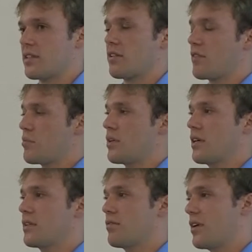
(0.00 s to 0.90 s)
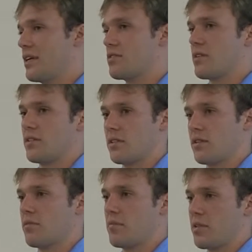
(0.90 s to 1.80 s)
on the reproductive rate, so I
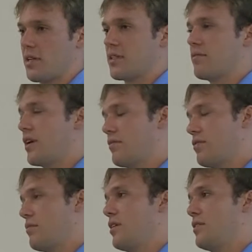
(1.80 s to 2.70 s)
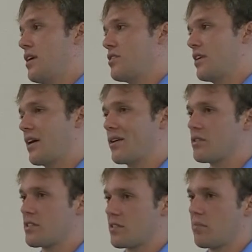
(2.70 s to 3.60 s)
took the reproductive rate from Rio de Janeiro
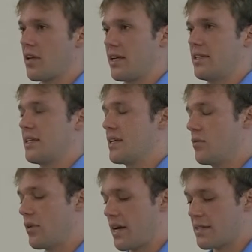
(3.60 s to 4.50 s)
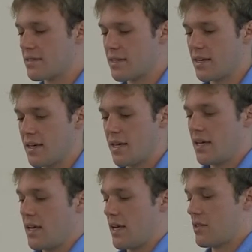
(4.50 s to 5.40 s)
and just applied it to Key West.
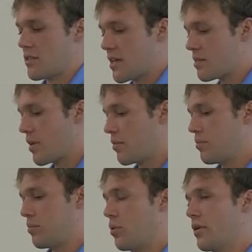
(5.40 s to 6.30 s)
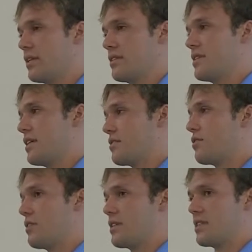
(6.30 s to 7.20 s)
And so that's about
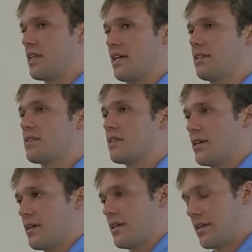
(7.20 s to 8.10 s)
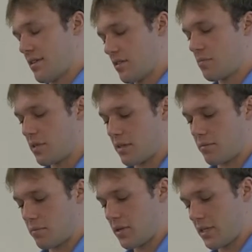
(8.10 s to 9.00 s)
0.636. It's
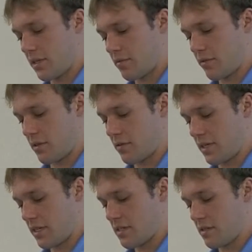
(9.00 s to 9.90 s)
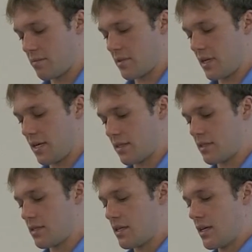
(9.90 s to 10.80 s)
pretty good for an organism,
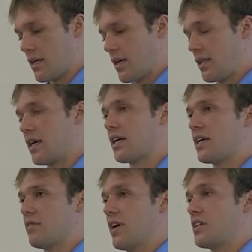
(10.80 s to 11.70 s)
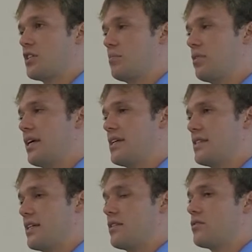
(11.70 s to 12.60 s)
and that kind of actually
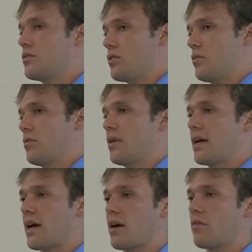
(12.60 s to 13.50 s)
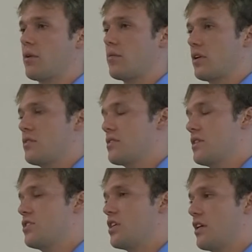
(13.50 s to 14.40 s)
plays into how we want to use
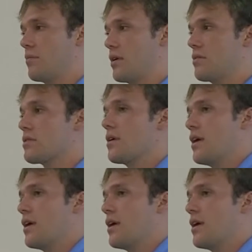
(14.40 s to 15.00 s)
these GMOs.